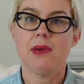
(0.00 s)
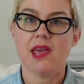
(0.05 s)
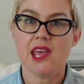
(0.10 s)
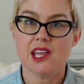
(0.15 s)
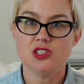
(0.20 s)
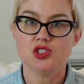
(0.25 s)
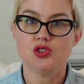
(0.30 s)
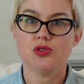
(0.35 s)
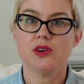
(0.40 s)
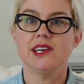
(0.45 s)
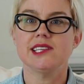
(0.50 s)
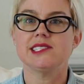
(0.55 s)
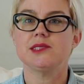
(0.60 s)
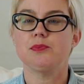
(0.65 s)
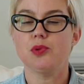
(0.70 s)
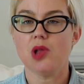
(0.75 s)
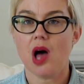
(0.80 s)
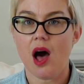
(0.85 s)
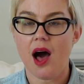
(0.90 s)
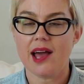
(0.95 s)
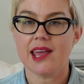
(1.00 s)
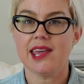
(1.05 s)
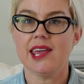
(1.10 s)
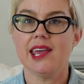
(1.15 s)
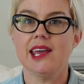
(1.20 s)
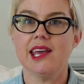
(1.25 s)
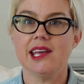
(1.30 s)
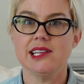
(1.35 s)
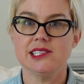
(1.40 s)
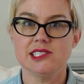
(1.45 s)
Pinterest,
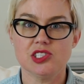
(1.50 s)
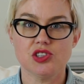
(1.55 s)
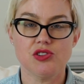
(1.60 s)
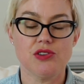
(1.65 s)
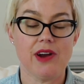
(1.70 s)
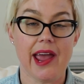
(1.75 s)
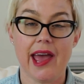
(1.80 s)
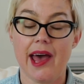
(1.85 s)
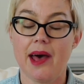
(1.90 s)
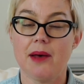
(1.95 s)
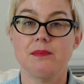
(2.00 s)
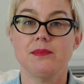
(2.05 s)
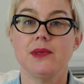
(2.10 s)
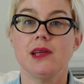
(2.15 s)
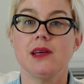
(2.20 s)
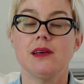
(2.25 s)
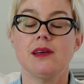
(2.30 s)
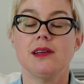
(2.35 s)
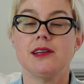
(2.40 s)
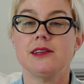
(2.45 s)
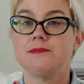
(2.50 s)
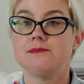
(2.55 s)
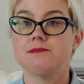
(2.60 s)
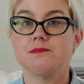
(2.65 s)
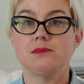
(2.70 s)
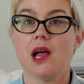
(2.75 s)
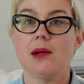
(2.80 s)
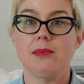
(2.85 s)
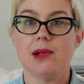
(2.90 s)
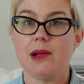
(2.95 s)
blogging, Instagram,
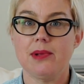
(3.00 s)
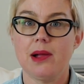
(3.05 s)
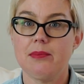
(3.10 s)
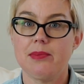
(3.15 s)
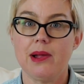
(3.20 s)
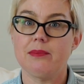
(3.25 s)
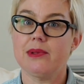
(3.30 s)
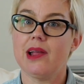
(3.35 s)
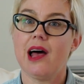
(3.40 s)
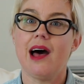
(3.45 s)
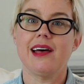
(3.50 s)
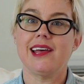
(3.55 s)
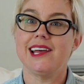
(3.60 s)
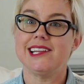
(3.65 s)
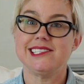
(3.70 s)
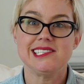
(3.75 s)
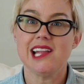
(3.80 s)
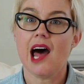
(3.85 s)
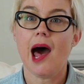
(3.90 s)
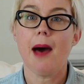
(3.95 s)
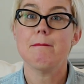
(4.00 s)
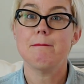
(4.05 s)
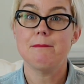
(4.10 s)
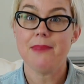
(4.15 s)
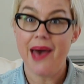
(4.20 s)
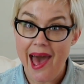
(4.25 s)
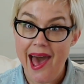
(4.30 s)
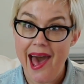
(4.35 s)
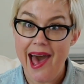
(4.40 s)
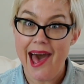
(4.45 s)
blah, blah, blah, blah, blah. It's not
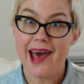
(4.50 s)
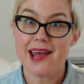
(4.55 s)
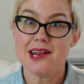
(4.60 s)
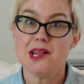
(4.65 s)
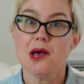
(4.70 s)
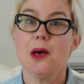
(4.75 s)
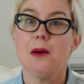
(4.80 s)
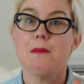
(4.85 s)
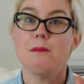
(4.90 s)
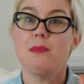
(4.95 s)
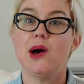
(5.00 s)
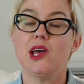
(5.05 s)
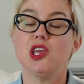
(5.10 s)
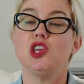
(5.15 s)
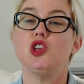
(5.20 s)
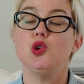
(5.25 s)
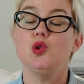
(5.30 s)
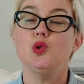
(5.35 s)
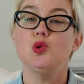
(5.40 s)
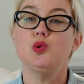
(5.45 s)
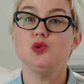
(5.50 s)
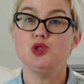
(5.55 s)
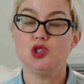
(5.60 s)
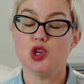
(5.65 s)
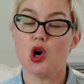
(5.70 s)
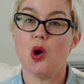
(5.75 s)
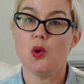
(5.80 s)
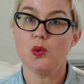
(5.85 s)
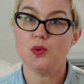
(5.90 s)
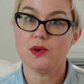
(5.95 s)
bad, but you
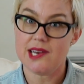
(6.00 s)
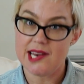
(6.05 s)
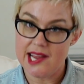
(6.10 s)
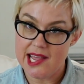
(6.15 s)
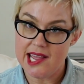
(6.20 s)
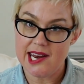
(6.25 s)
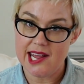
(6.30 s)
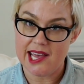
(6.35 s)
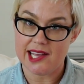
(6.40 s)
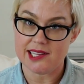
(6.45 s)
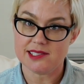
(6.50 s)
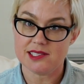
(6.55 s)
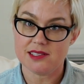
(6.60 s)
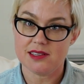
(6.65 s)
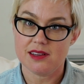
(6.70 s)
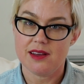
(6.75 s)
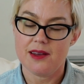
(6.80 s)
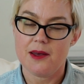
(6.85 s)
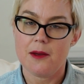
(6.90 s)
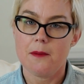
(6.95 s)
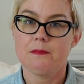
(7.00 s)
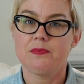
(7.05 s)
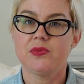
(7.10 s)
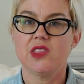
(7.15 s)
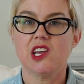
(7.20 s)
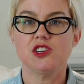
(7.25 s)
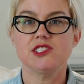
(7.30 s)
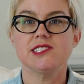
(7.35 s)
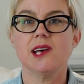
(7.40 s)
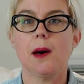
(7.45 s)
don't need it.
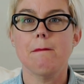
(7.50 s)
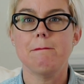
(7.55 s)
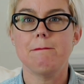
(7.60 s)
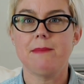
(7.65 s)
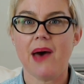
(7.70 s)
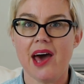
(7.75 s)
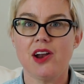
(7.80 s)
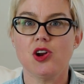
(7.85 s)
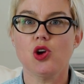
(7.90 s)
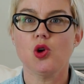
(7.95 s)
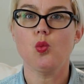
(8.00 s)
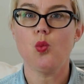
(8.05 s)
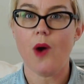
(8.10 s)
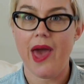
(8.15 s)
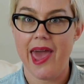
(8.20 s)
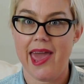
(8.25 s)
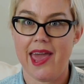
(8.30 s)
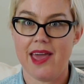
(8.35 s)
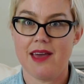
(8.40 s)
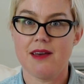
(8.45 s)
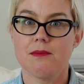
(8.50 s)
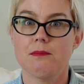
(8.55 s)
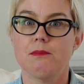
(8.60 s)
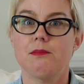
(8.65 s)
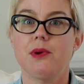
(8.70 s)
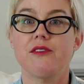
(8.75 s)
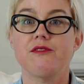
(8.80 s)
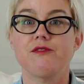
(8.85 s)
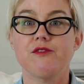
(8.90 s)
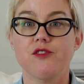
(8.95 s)
There's a better way,
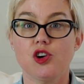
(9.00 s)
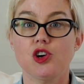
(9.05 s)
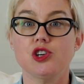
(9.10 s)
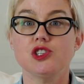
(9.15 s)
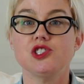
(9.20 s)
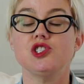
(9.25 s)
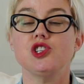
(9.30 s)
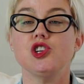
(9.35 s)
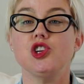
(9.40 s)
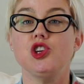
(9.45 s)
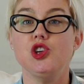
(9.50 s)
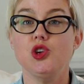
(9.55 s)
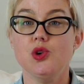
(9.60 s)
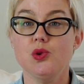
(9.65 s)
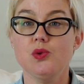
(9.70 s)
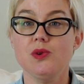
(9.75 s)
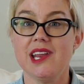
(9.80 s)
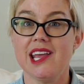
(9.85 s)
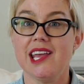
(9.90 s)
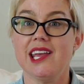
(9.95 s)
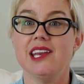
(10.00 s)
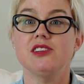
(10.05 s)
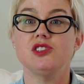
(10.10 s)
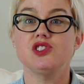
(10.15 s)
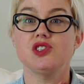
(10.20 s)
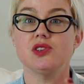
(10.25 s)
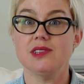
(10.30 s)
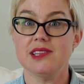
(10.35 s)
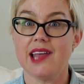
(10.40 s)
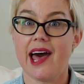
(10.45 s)
but first you need
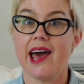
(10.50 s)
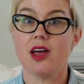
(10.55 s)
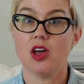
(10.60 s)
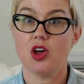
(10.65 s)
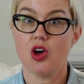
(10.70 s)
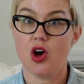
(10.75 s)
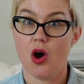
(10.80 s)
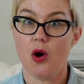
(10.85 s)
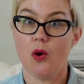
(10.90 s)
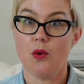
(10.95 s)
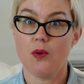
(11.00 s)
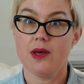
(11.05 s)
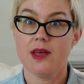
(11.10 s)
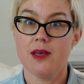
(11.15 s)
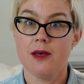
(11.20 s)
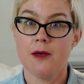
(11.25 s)
to let go.